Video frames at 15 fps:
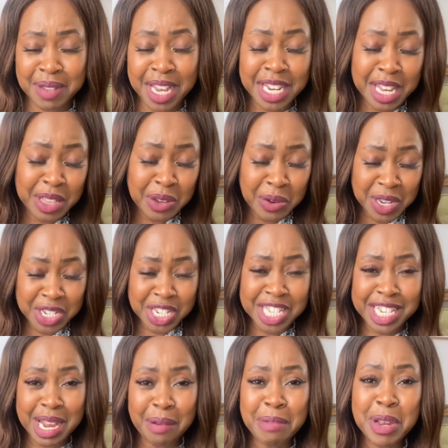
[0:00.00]
Any other
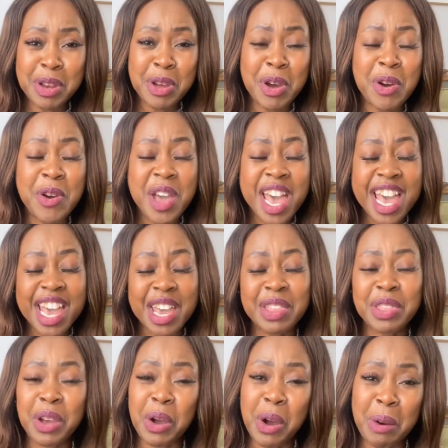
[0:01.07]
questions? Let me know
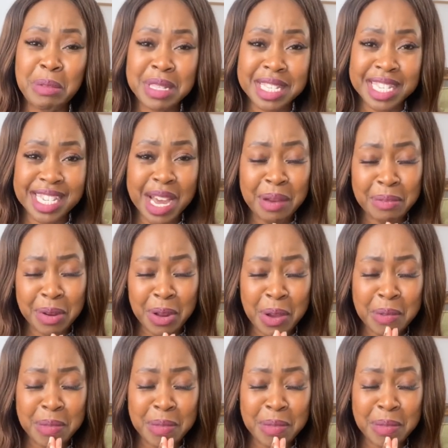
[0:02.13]
in the comments down below,